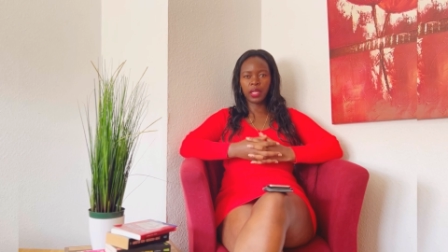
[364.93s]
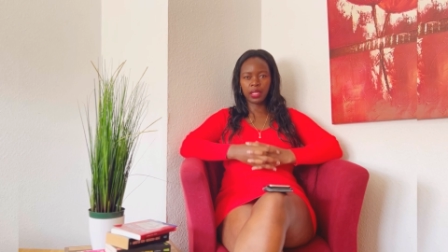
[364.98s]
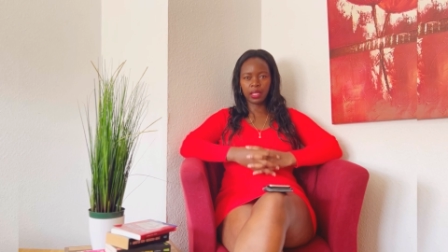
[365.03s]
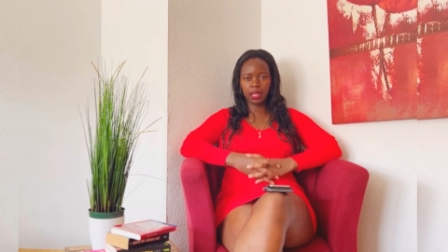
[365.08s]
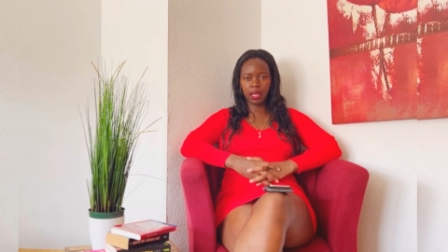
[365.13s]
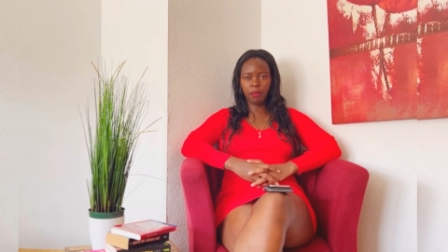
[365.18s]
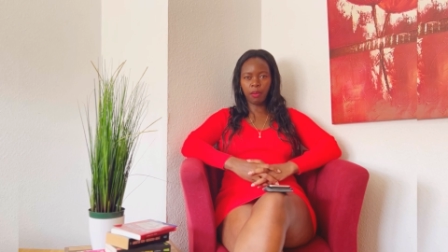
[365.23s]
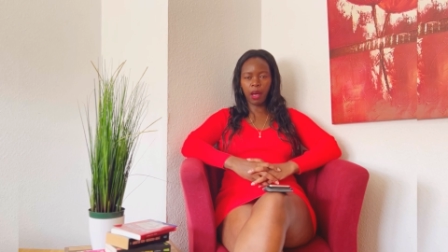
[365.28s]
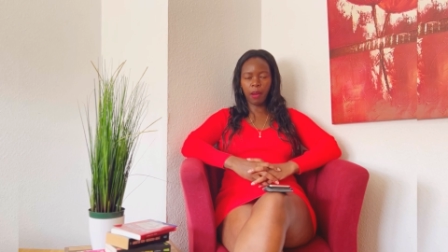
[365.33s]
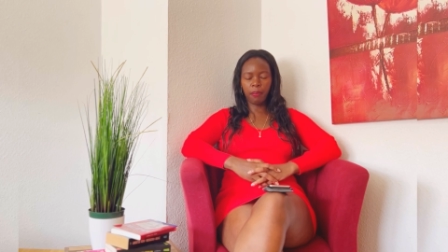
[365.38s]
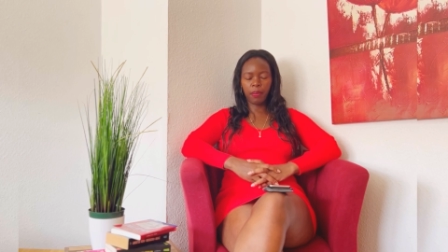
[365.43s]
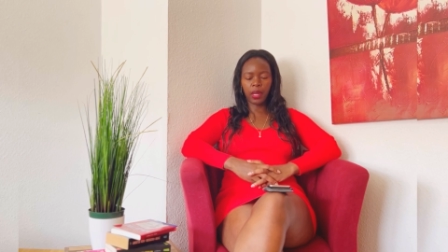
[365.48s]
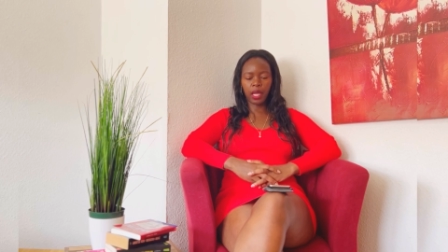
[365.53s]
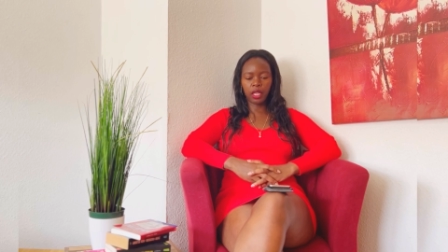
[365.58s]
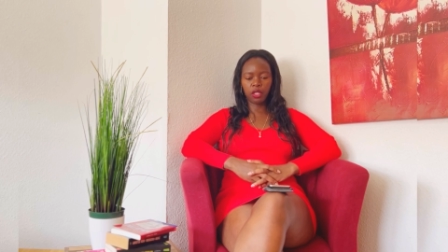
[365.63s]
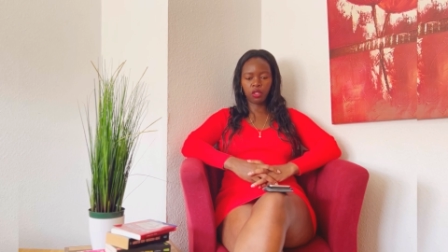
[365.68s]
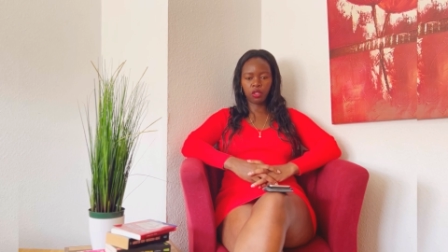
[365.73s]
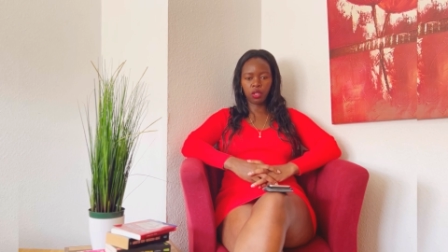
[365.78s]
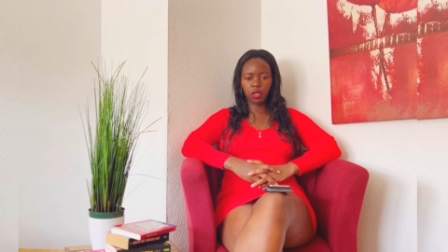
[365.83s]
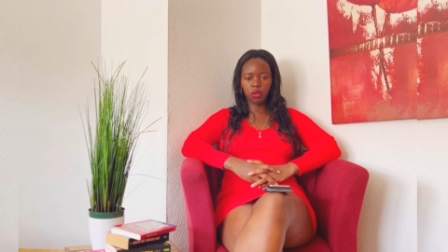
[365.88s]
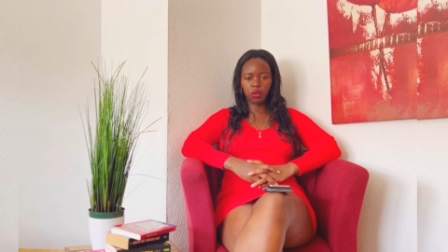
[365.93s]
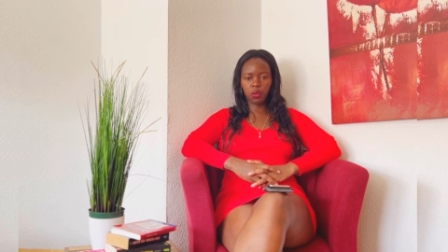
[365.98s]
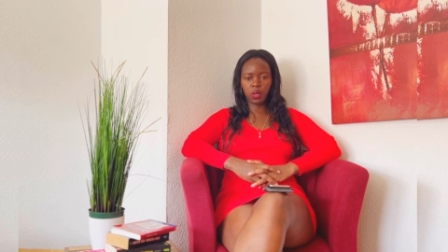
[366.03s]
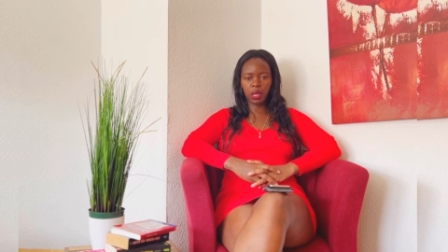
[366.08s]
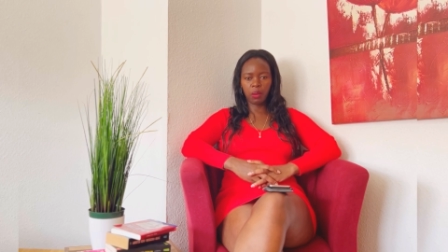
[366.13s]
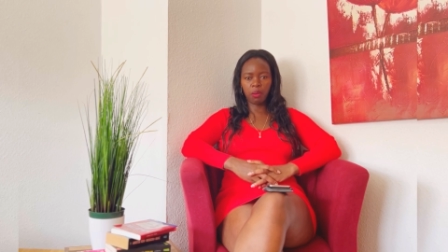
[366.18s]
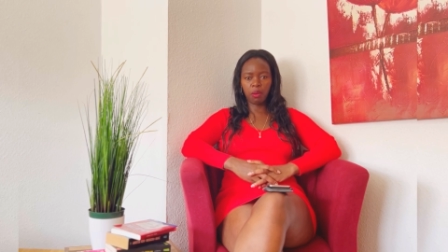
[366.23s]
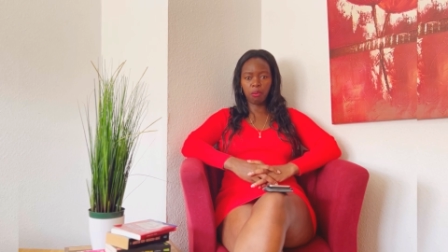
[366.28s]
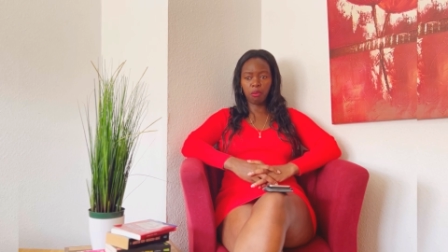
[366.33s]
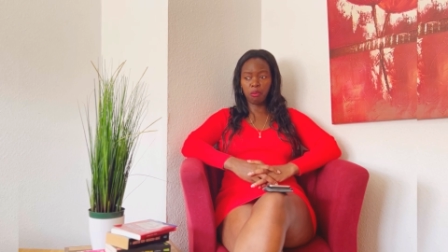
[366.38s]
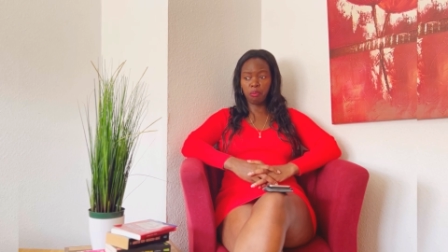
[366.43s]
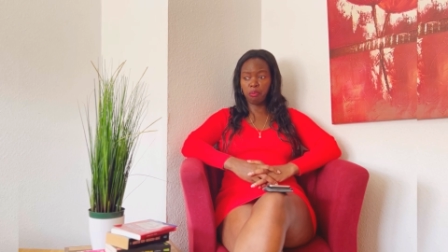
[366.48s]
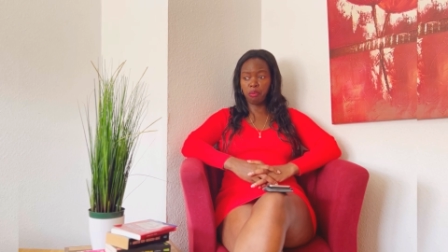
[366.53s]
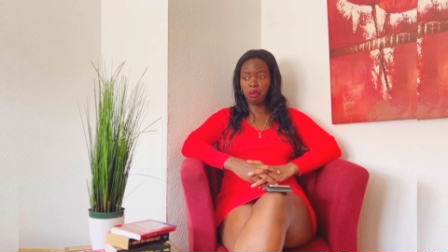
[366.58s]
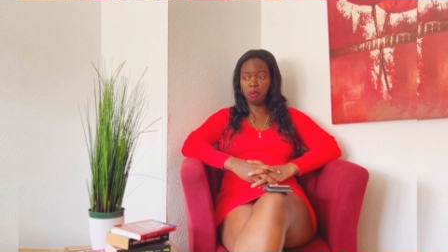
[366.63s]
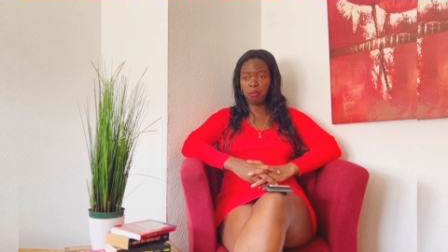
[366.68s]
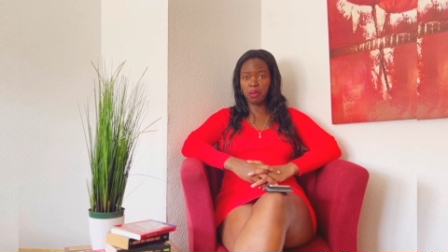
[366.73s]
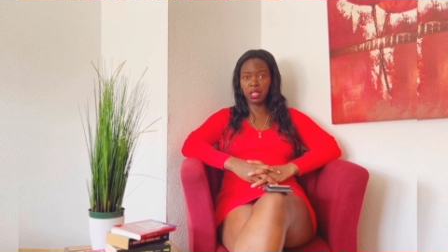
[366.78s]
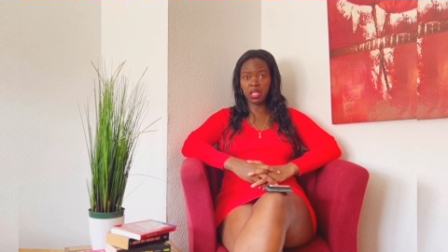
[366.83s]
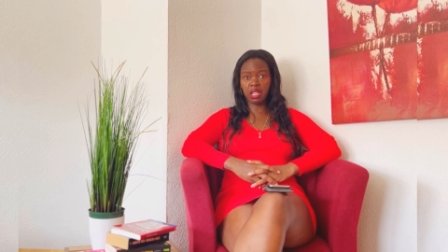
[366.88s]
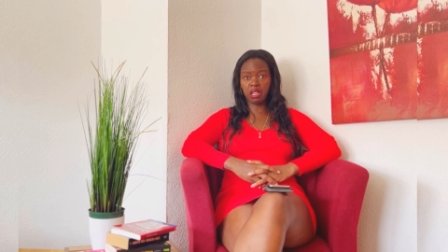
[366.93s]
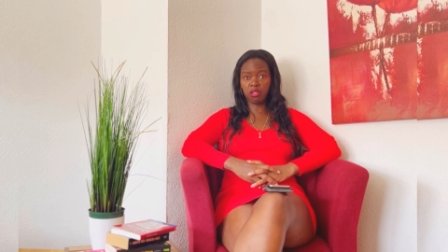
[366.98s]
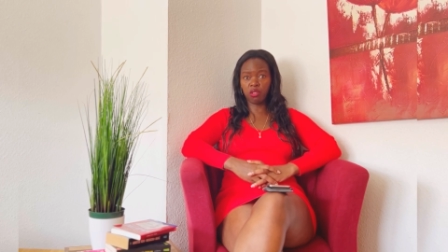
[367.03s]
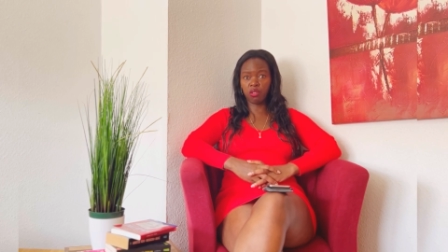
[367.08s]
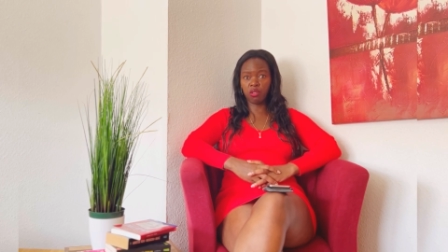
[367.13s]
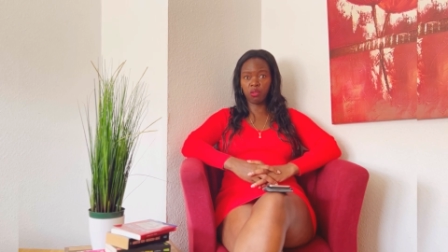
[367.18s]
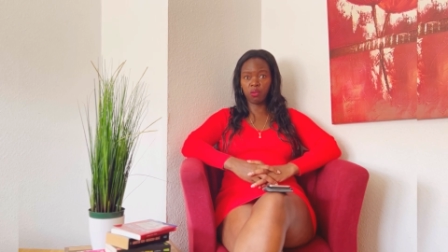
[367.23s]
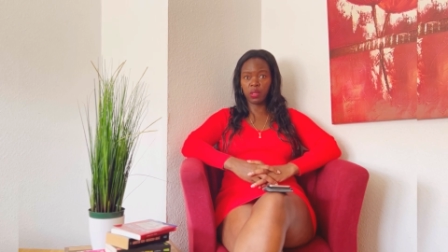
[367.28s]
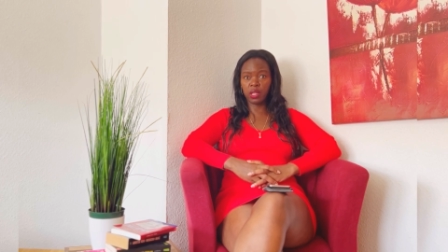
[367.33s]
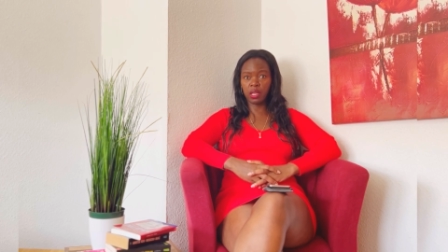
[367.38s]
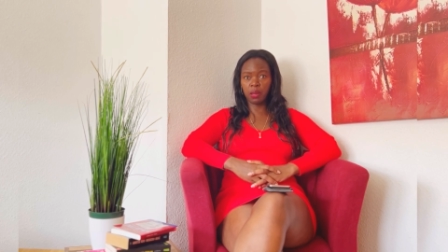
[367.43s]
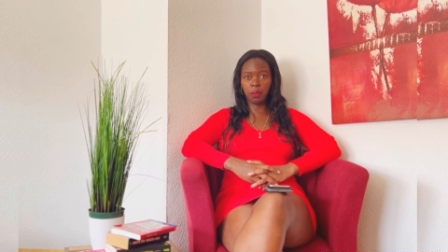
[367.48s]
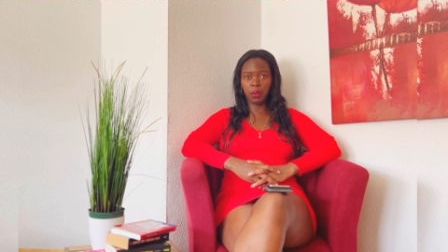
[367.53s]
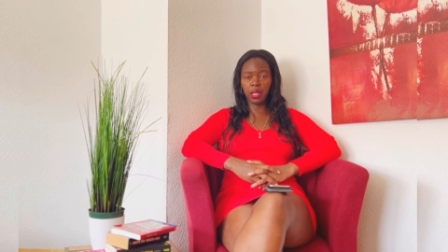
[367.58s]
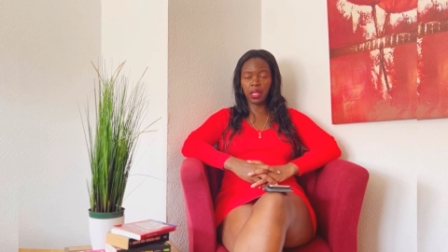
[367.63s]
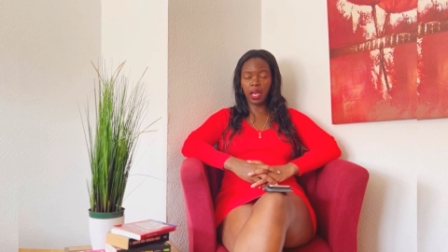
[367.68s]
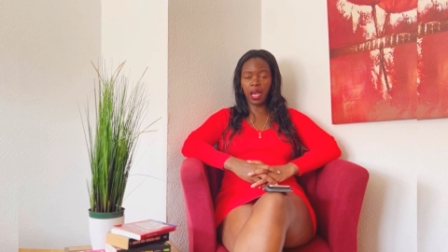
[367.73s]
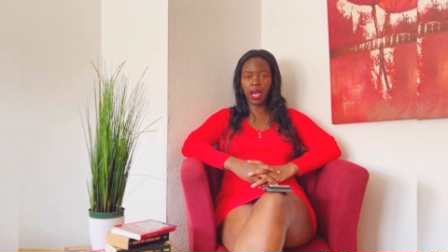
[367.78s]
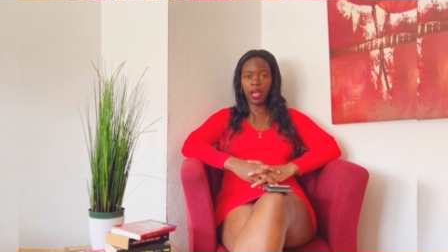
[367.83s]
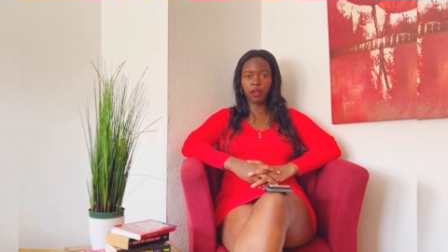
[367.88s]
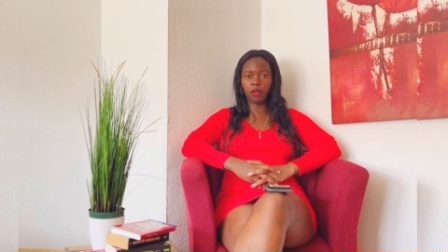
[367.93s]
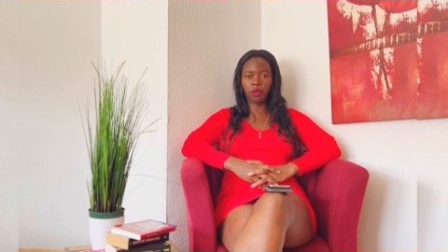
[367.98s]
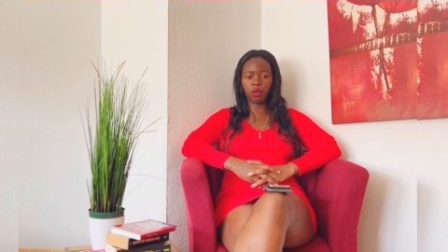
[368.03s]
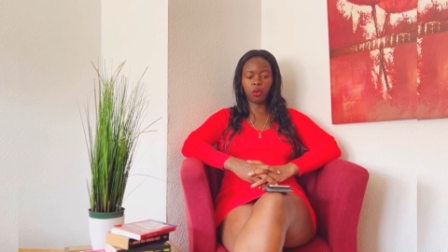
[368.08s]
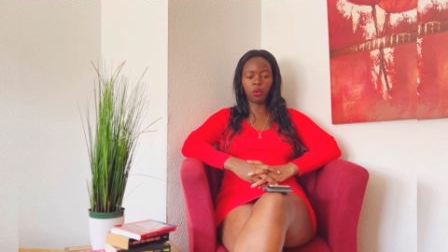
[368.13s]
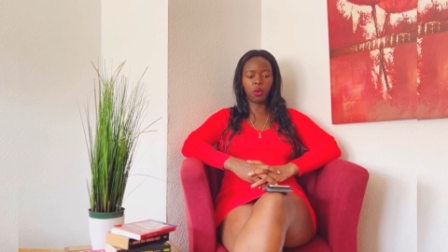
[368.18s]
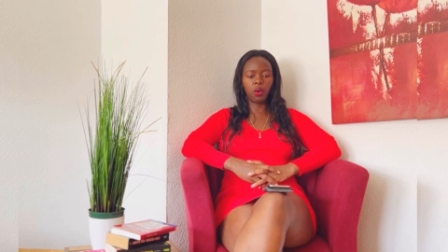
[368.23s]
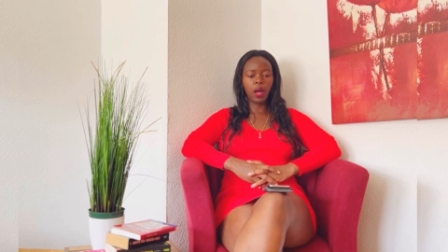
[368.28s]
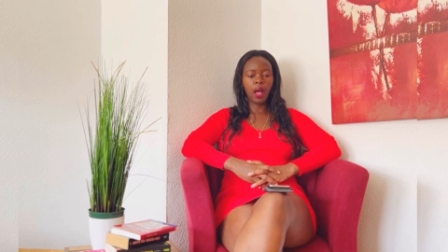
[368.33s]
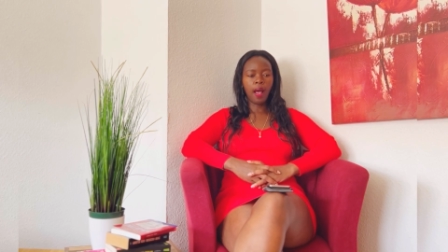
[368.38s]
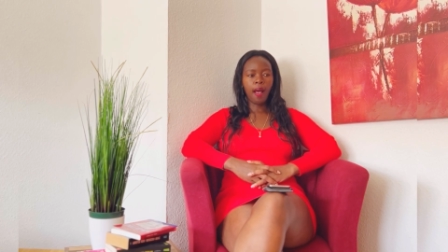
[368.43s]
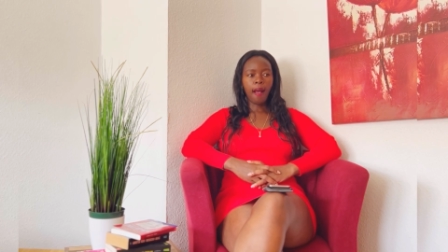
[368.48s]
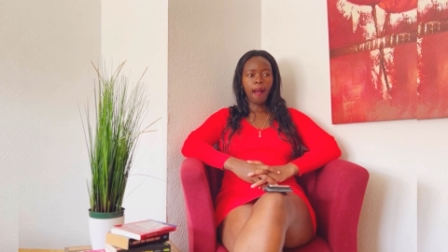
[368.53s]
Same applies to the UK people. Probably it has to do with the weather, I don't know.